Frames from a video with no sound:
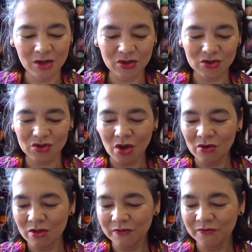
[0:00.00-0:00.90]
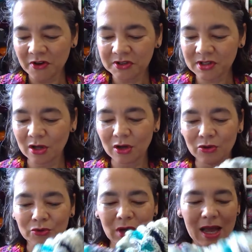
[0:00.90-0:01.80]
So the first
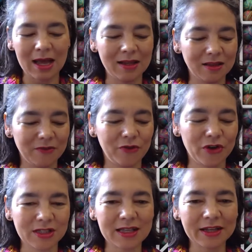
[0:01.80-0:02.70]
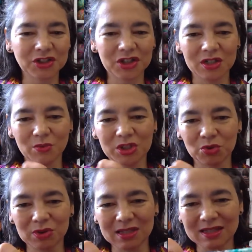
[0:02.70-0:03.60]
clue had the first section,
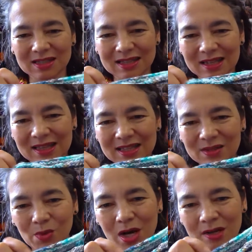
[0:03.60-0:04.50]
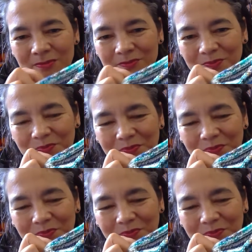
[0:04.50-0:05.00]
which was this one